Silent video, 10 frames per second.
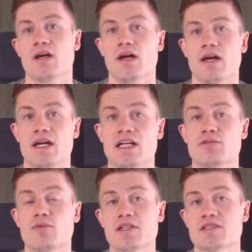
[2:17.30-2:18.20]
and
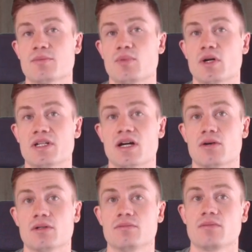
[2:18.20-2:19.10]
white is a pawn
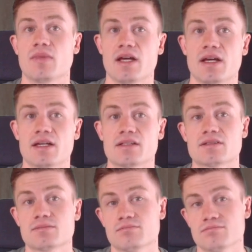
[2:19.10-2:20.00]
down, and
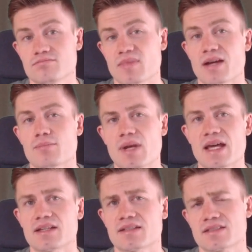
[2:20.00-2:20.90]
yeah,
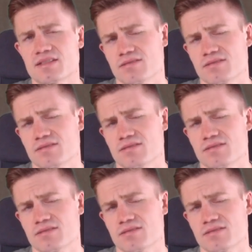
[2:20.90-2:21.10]
black